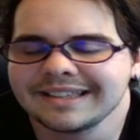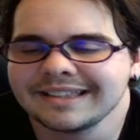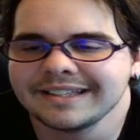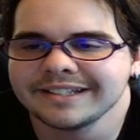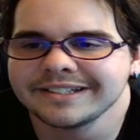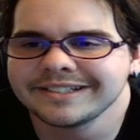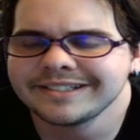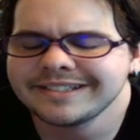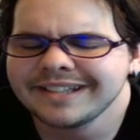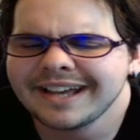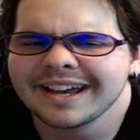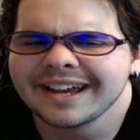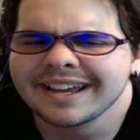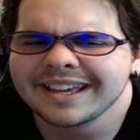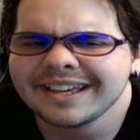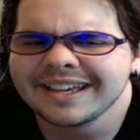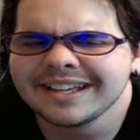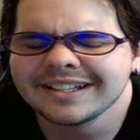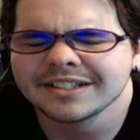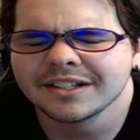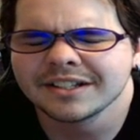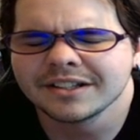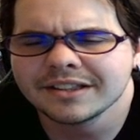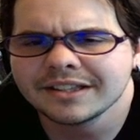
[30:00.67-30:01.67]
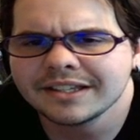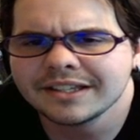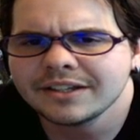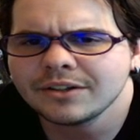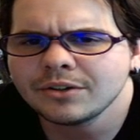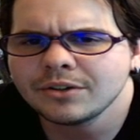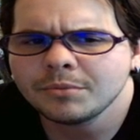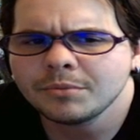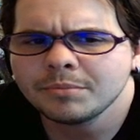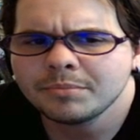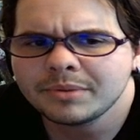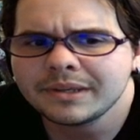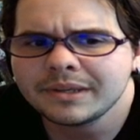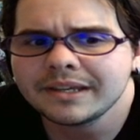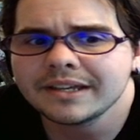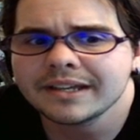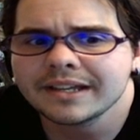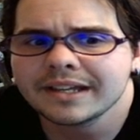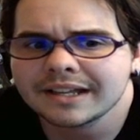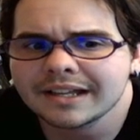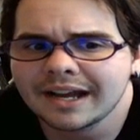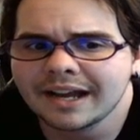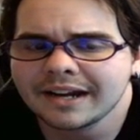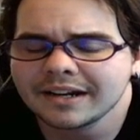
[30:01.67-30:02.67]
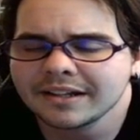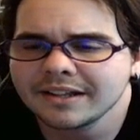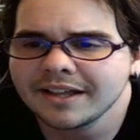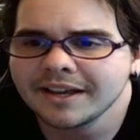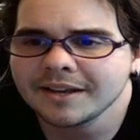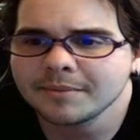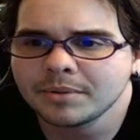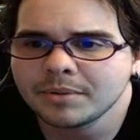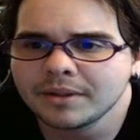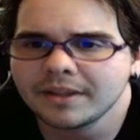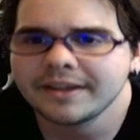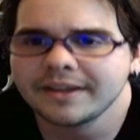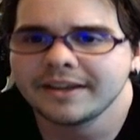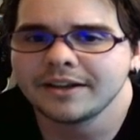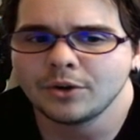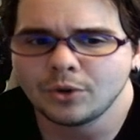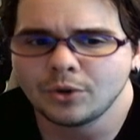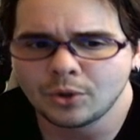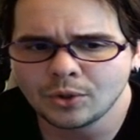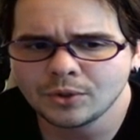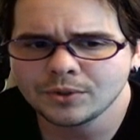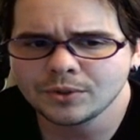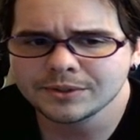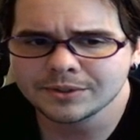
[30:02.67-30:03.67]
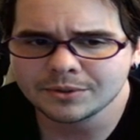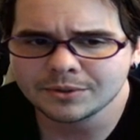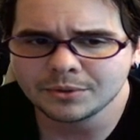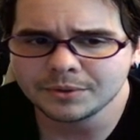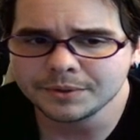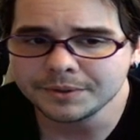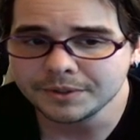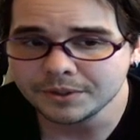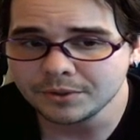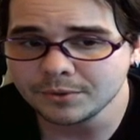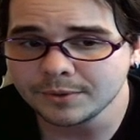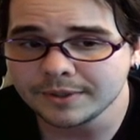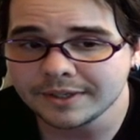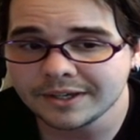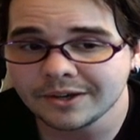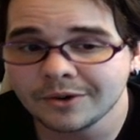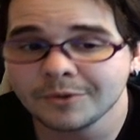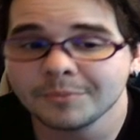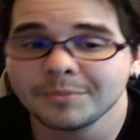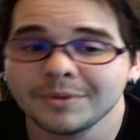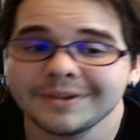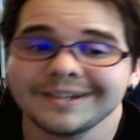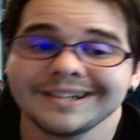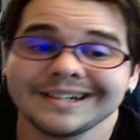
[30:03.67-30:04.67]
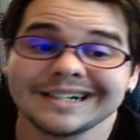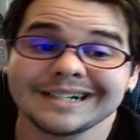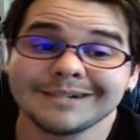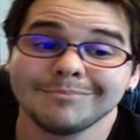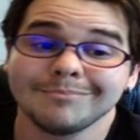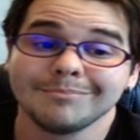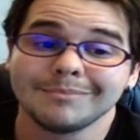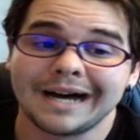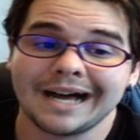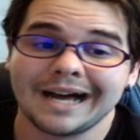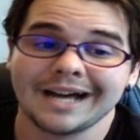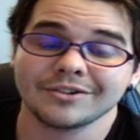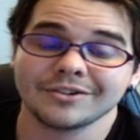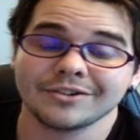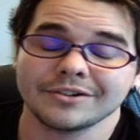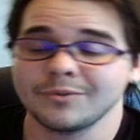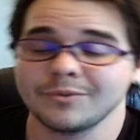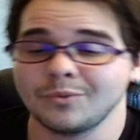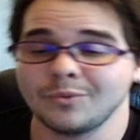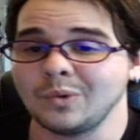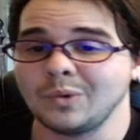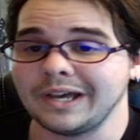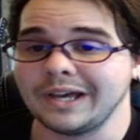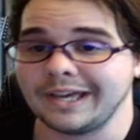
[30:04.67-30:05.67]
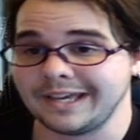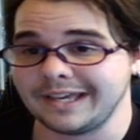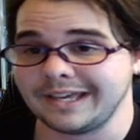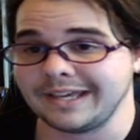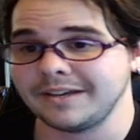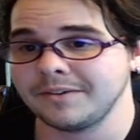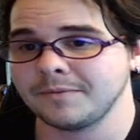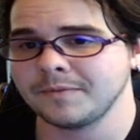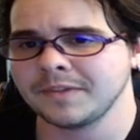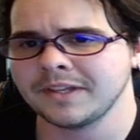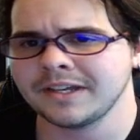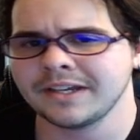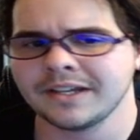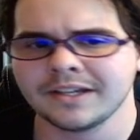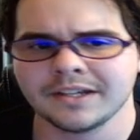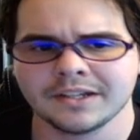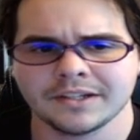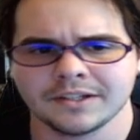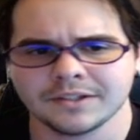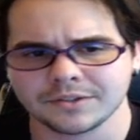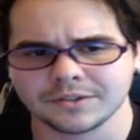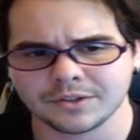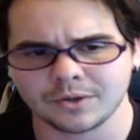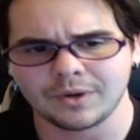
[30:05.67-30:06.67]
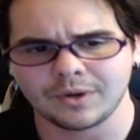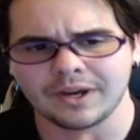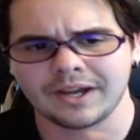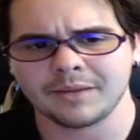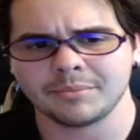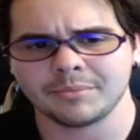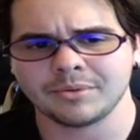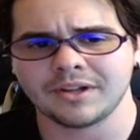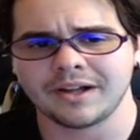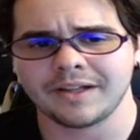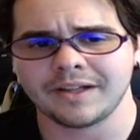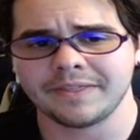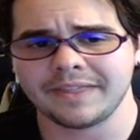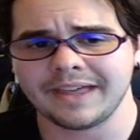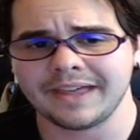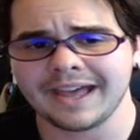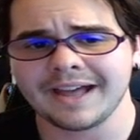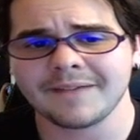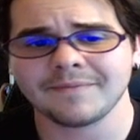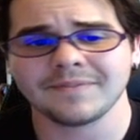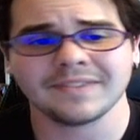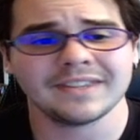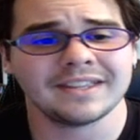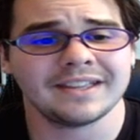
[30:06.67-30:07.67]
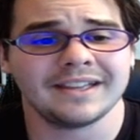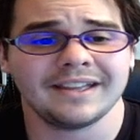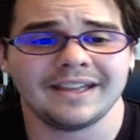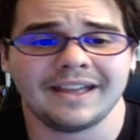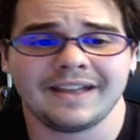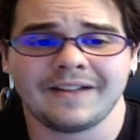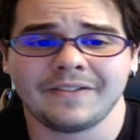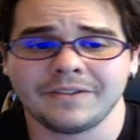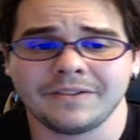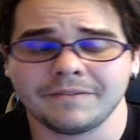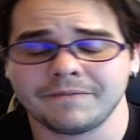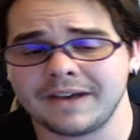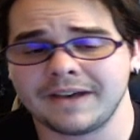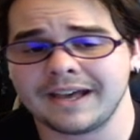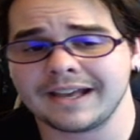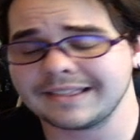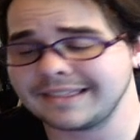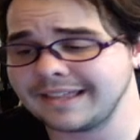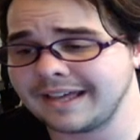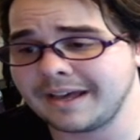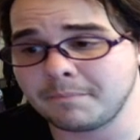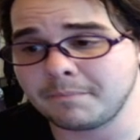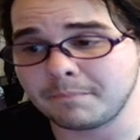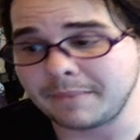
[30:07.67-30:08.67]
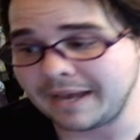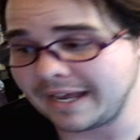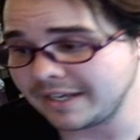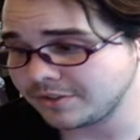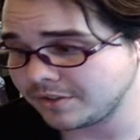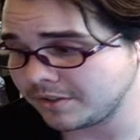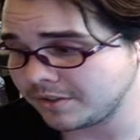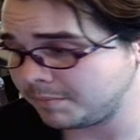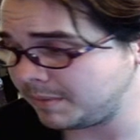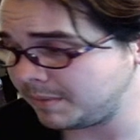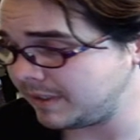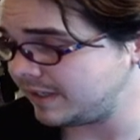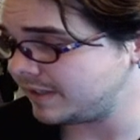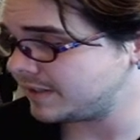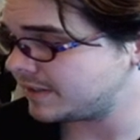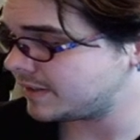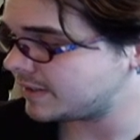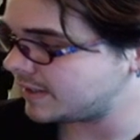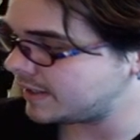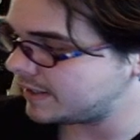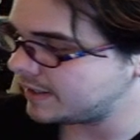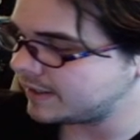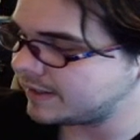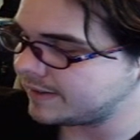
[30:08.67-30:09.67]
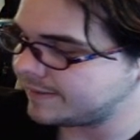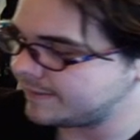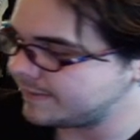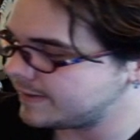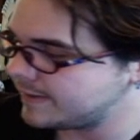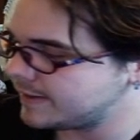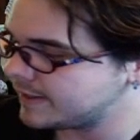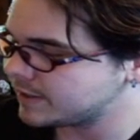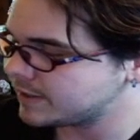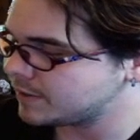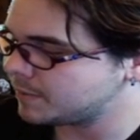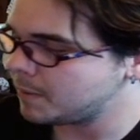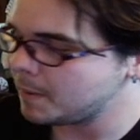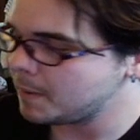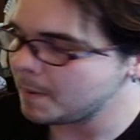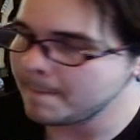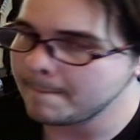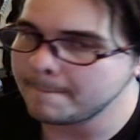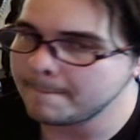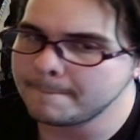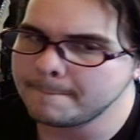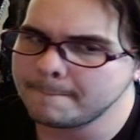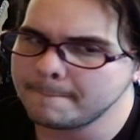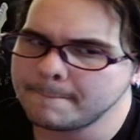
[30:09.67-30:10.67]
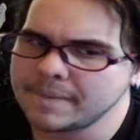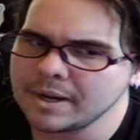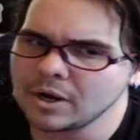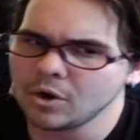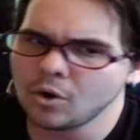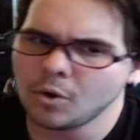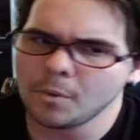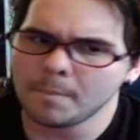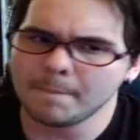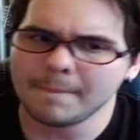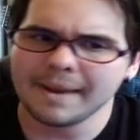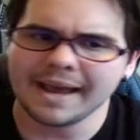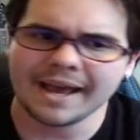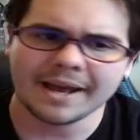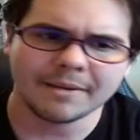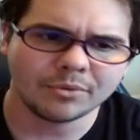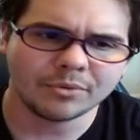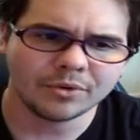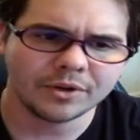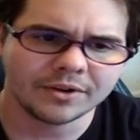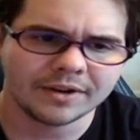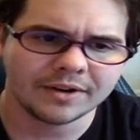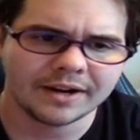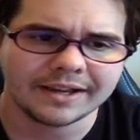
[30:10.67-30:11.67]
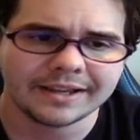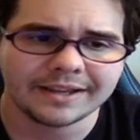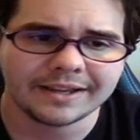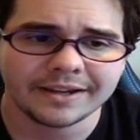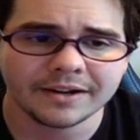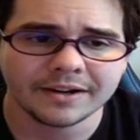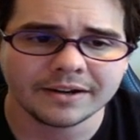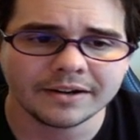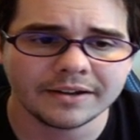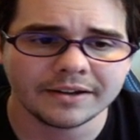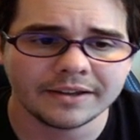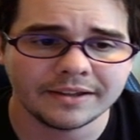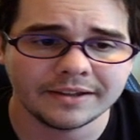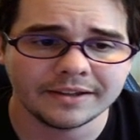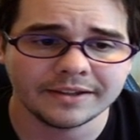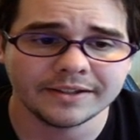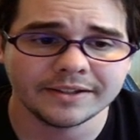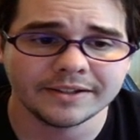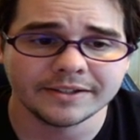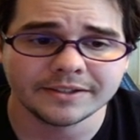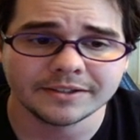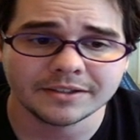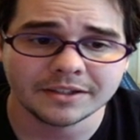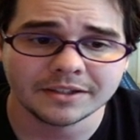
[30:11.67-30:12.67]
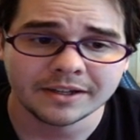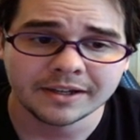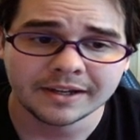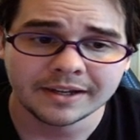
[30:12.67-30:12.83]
this deck. It's a little bit kind of like playing old school Yu-Gi-Oh, but in a modern way. So I applaud that. And the fact that Masterpiece, this big old bad boy right here, is